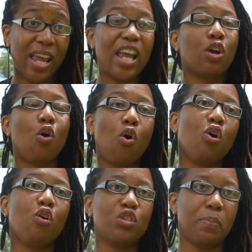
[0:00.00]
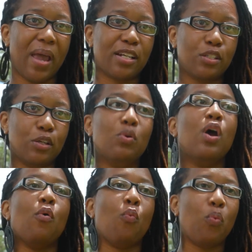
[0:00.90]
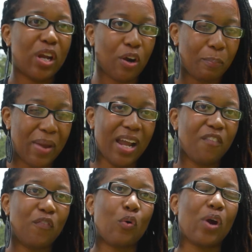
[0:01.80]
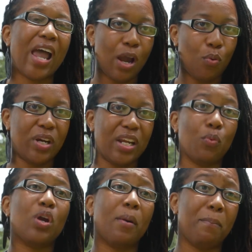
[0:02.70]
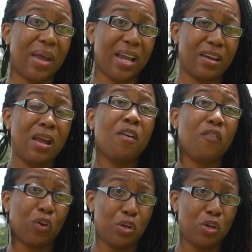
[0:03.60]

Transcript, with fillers: It all goes back to we are begging for equity, we are begging for